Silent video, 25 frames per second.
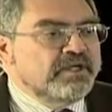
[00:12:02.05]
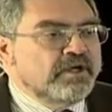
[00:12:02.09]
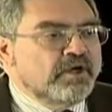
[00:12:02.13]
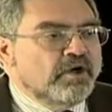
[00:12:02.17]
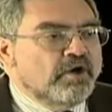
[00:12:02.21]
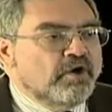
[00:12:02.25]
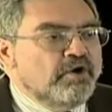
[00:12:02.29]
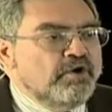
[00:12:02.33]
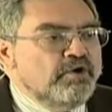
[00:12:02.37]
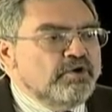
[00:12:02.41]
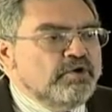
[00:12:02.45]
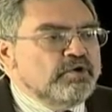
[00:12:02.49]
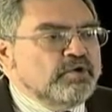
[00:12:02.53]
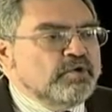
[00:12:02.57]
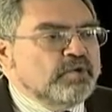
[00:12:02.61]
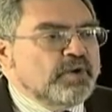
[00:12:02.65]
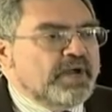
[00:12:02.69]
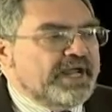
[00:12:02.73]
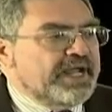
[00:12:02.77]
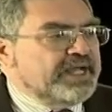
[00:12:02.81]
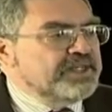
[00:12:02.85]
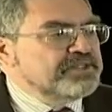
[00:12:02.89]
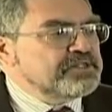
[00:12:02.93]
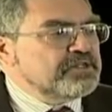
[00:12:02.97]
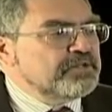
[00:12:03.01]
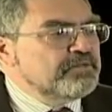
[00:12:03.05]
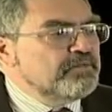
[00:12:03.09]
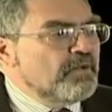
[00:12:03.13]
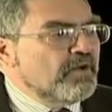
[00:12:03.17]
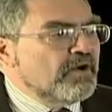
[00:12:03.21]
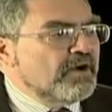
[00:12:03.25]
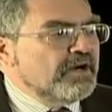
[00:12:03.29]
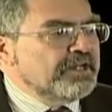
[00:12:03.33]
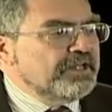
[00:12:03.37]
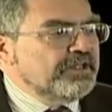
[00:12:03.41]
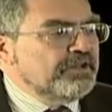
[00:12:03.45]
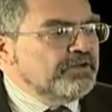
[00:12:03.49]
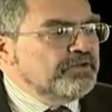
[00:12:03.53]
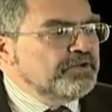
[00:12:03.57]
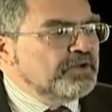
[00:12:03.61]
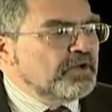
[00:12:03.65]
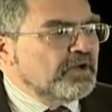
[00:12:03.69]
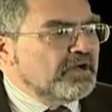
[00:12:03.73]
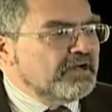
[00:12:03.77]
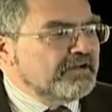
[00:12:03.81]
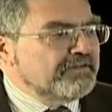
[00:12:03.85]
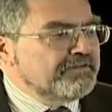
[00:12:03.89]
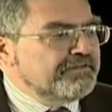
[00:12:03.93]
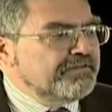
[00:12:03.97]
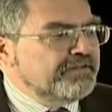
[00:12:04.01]
Who, asked Mark
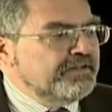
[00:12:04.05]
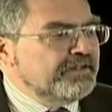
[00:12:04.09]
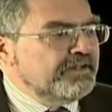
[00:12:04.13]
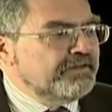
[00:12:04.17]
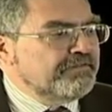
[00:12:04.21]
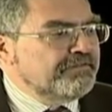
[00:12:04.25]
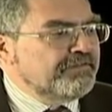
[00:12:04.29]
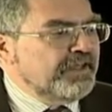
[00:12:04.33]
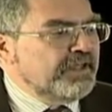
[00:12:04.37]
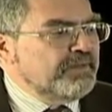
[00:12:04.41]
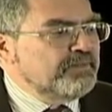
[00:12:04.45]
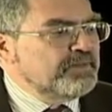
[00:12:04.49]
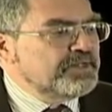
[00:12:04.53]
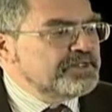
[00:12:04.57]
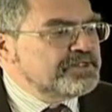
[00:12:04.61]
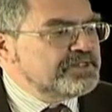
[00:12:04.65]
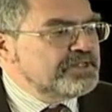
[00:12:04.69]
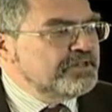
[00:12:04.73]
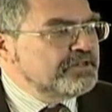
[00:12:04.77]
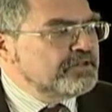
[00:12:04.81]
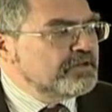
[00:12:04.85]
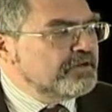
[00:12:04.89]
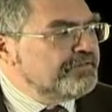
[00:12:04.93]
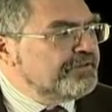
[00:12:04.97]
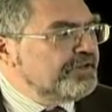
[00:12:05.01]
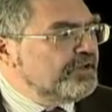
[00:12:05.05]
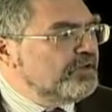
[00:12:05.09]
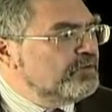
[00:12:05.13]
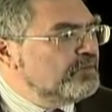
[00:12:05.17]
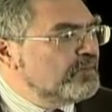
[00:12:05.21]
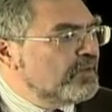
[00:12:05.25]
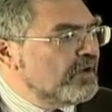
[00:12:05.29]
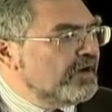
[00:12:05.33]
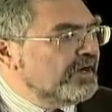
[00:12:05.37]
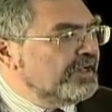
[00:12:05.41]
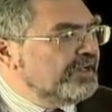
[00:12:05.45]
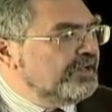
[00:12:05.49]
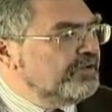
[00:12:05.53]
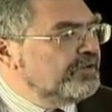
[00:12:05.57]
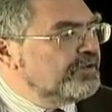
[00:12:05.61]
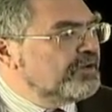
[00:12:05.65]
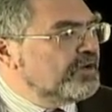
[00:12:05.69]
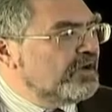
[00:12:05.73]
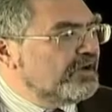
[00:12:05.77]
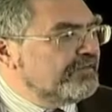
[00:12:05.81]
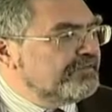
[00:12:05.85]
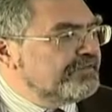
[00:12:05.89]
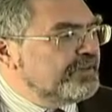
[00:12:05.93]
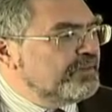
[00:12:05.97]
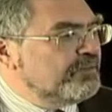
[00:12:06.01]
Yudof in a famous interview, Mark
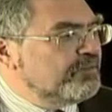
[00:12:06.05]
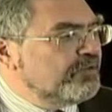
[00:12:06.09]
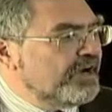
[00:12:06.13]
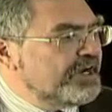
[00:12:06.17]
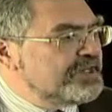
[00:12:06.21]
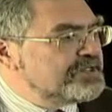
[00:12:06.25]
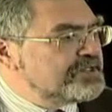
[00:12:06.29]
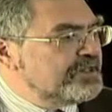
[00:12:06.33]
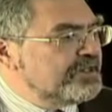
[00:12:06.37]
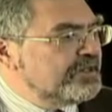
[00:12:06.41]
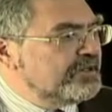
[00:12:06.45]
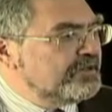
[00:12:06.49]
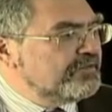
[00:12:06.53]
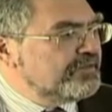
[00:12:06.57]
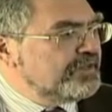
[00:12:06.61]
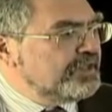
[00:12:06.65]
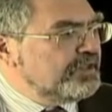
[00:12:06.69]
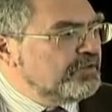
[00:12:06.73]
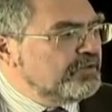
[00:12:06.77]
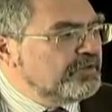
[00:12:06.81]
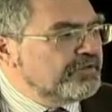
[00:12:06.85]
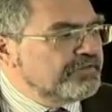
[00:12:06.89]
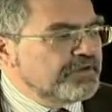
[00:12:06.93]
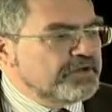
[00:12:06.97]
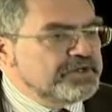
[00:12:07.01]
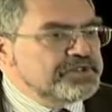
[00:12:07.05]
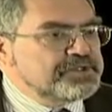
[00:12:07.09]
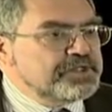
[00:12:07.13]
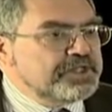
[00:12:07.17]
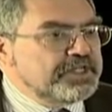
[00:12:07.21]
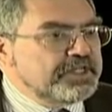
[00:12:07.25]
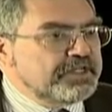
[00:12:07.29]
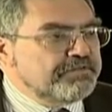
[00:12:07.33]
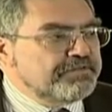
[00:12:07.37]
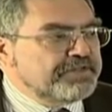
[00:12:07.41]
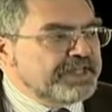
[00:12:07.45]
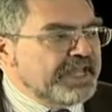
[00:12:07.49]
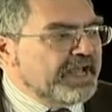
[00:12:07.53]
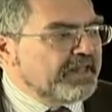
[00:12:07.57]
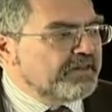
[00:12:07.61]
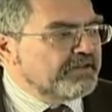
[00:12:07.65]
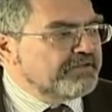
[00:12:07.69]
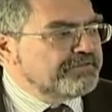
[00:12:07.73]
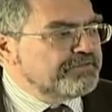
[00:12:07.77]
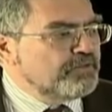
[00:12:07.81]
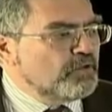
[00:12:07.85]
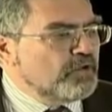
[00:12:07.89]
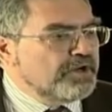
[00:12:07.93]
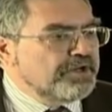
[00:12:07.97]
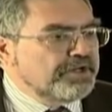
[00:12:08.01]
Yudof, the president of the University of
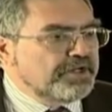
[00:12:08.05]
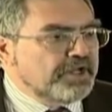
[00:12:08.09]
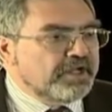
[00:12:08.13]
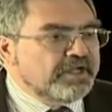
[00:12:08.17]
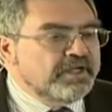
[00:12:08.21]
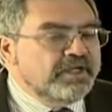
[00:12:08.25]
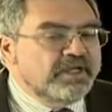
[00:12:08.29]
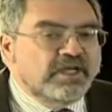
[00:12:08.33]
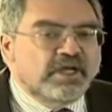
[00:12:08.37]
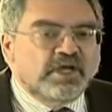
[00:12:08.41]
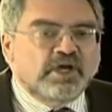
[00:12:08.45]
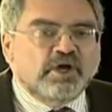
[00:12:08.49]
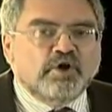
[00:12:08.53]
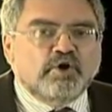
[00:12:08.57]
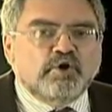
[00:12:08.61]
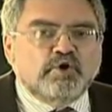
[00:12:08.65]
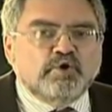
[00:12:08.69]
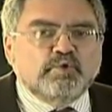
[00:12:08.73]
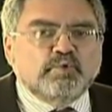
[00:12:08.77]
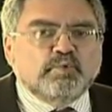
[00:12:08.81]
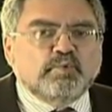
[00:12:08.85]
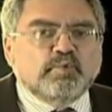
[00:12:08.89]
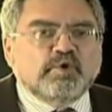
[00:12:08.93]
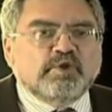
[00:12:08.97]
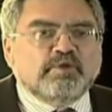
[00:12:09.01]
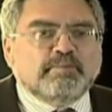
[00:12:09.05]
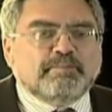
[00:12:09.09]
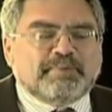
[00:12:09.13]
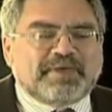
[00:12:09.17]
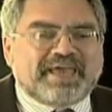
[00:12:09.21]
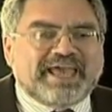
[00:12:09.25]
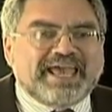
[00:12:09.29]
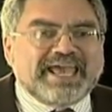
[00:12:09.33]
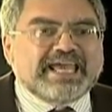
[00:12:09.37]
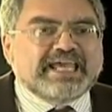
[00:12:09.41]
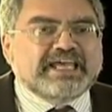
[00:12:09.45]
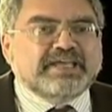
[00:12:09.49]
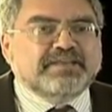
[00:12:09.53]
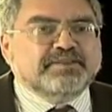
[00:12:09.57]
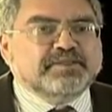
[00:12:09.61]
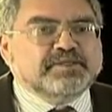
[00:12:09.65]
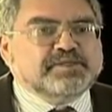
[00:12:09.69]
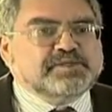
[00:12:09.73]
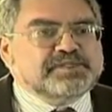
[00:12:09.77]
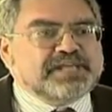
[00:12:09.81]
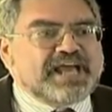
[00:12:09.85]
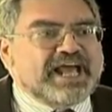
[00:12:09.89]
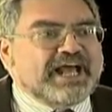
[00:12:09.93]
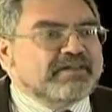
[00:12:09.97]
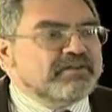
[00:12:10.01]
California, who will pay the
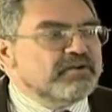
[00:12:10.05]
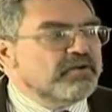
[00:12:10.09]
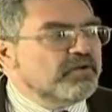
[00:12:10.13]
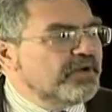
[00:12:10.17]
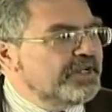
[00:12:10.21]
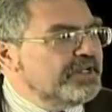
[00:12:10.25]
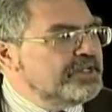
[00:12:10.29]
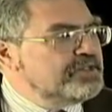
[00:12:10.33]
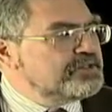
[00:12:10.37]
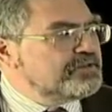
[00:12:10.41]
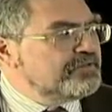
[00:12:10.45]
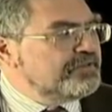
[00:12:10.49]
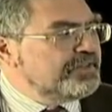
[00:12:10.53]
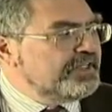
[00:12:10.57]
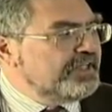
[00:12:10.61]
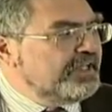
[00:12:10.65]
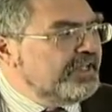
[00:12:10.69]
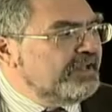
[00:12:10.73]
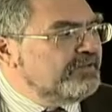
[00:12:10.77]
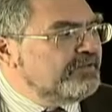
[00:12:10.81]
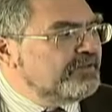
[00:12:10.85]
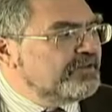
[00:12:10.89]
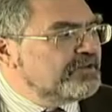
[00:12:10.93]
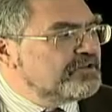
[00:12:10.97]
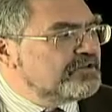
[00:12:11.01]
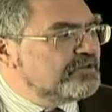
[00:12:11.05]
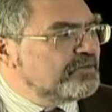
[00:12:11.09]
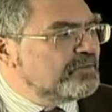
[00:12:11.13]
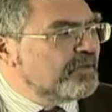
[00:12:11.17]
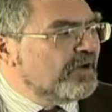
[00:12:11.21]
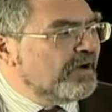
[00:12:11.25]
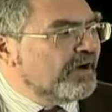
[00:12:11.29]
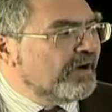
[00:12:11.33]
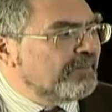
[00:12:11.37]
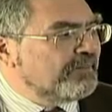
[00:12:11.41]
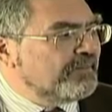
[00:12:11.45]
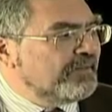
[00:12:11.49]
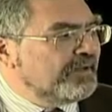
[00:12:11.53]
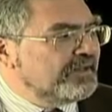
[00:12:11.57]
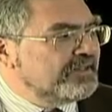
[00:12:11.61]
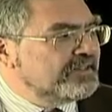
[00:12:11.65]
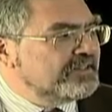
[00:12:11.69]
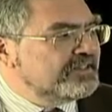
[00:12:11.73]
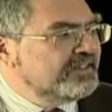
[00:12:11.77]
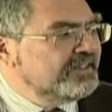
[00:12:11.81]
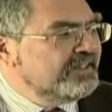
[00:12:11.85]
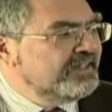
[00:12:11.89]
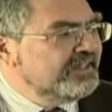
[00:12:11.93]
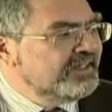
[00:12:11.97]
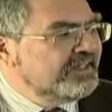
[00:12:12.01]
salaries of the English department?
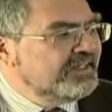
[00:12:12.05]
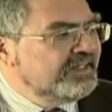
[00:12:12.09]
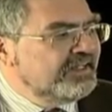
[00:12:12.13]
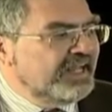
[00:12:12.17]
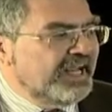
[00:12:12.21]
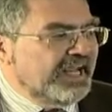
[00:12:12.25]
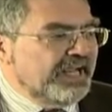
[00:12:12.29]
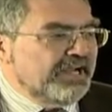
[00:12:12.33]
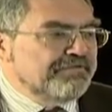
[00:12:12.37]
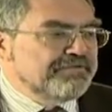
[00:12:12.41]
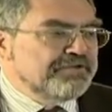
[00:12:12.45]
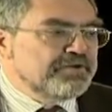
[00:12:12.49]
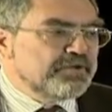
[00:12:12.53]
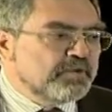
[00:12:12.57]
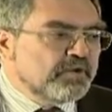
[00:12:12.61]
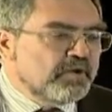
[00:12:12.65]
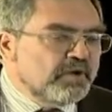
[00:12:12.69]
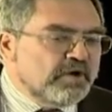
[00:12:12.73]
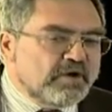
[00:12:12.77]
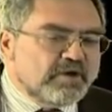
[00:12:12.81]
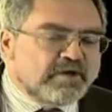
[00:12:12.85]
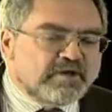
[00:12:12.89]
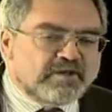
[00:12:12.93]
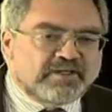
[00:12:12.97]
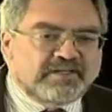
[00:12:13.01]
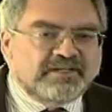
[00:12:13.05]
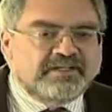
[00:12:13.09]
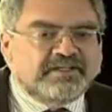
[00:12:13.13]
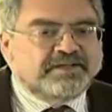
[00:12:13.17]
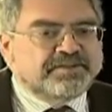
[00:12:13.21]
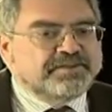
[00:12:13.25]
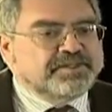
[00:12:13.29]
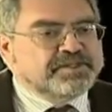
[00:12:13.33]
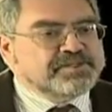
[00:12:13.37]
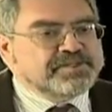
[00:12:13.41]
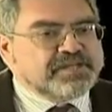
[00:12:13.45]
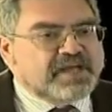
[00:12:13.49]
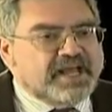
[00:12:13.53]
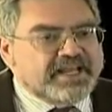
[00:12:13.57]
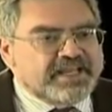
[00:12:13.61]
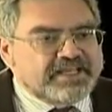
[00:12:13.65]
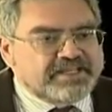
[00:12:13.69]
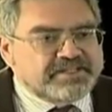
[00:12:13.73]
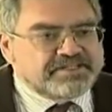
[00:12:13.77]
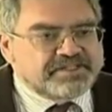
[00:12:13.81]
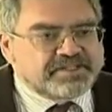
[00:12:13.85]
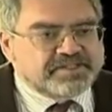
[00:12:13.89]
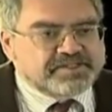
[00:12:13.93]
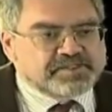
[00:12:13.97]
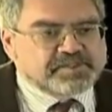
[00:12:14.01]
After all, the
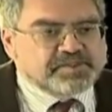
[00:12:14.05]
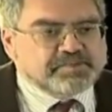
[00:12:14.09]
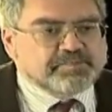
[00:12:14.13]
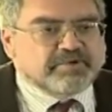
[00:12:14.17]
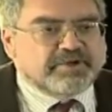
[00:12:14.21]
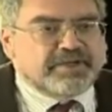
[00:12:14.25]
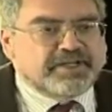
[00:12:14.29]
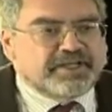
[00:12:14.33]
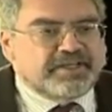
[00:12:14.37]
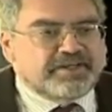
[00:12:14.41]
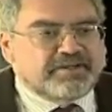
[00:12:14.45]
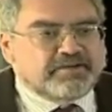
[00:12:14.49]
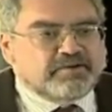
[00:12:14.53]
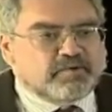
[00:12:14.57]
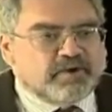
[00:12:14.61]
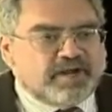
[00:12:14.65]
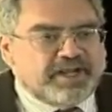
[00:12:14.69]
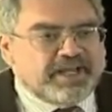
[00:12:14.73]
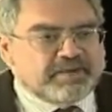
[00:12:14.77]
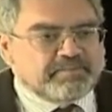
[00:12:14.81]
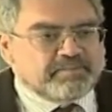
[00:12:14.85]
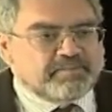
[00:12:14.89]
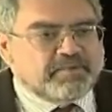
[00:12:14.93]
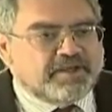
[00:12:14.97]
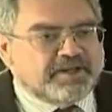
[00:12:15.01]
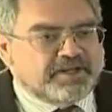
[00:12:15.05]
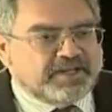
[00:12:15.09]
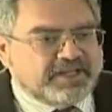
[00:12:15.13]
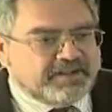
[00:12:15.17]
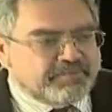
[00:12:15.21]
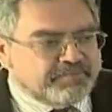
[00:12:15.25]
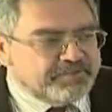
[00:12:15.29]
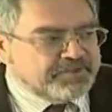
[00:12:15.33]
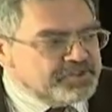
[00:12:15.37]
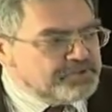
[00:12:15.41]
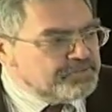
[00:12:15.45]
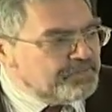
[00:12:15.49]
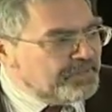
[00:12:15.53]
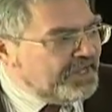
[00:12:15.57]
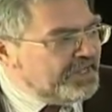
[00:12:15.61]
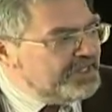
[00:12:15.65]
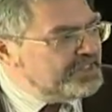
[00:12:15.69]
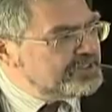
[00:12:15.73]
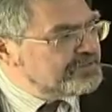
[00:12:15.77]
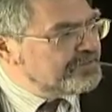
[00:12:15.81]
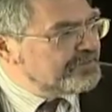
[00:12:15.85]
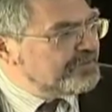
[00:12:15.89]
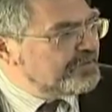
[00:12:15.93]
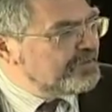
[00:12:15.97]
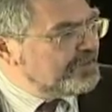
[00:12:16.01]
scientists bring in grant money, which
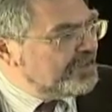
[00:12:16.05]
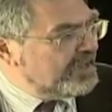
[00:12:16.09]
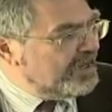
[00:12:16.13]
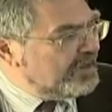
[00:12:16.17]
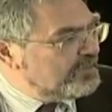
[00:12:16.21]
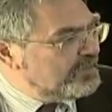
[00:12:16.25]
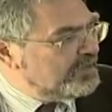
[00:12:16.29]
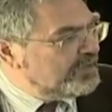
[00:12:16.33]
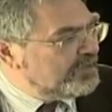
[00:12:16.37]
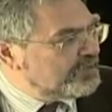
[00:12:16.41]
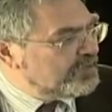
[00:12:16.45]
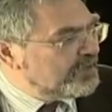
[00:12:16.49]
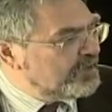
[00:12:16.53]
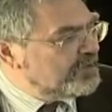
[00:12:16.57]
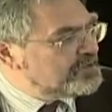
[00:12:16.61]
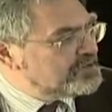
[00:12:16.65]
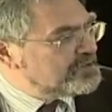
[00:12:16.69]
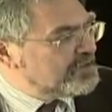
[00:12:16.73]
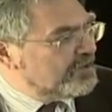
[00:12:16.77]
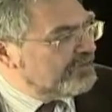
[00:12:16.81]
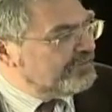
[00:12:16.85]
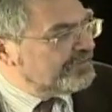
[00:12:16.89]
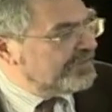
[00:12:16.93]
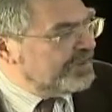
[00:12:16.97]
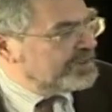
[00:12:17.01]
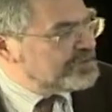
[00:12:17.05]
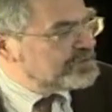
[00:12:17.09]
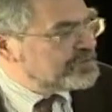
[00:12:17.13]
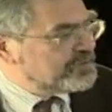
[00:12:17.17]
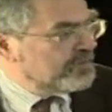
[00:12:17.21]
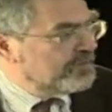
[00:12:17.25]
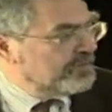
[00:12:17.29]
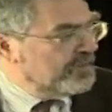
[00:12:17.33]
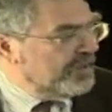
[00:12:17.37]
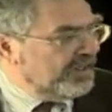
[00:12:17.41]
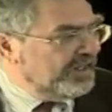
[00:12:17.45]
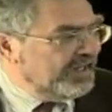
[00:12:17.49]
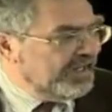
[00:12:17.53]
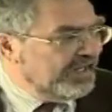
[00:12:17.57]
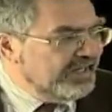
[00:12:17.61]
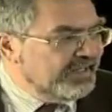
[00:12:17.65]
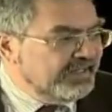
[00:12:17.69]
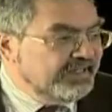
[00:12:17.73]
pays for them and throws off extra money.